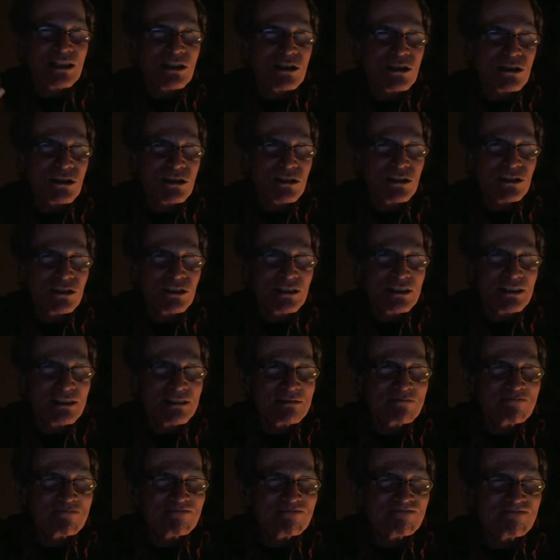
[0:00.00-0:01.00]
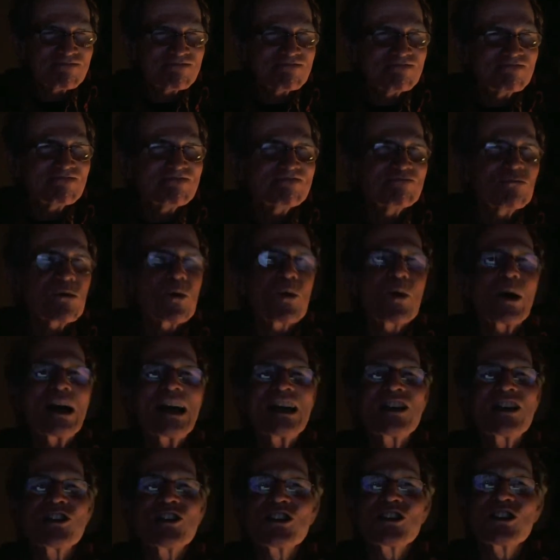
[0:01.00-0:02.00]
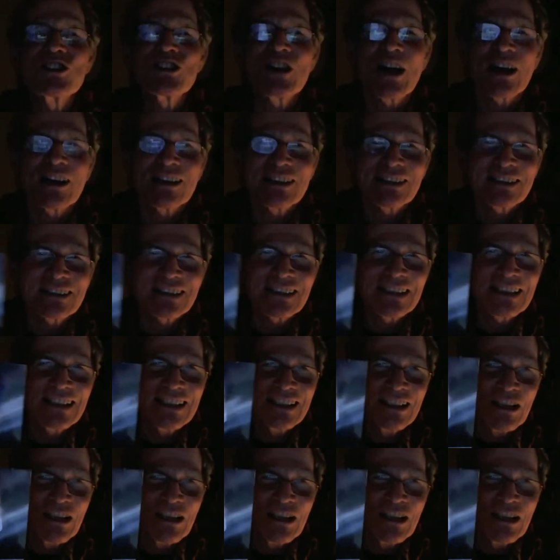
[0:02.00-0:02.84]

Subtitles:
a good way to start